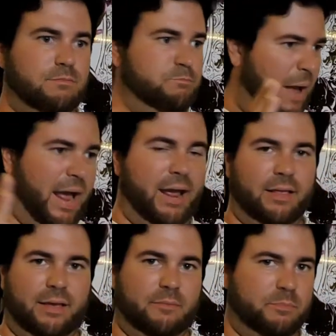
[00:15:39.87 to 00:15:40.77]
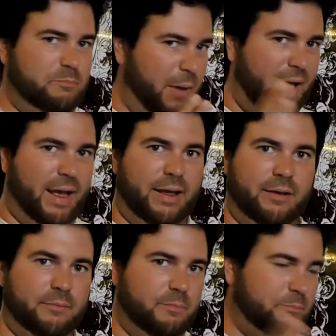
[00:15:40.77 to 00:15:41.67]
bang, like bang,
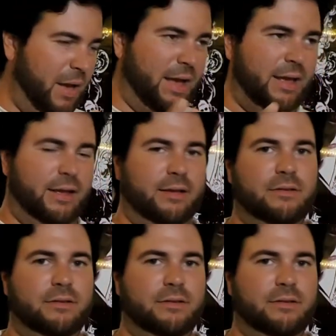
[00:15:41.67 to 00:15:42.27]
bang,